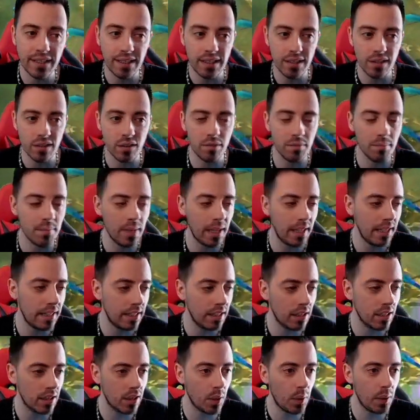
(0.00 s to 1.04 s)
hit on
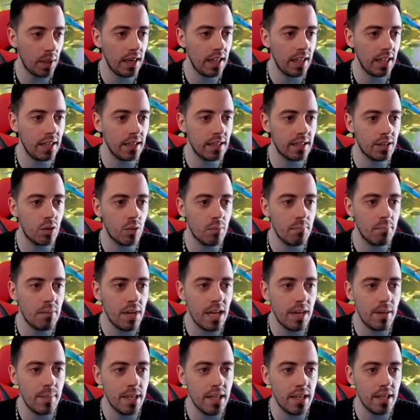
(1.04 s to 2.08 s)
my uh, Quinlan, so
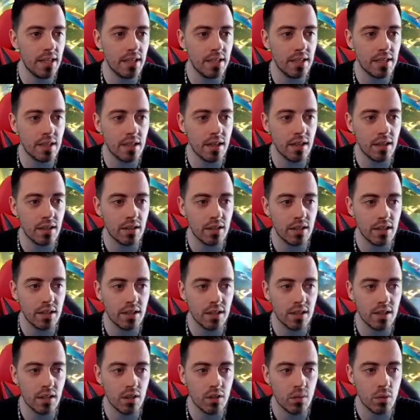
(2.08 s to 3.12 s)
maybe it's it
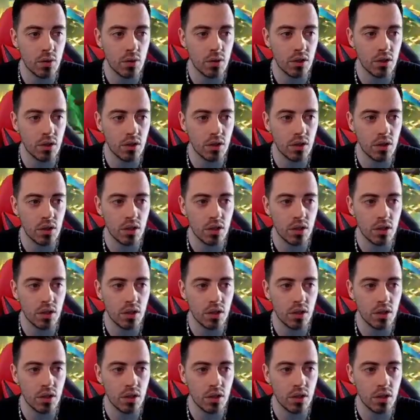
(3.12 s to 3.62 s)
is gonna work.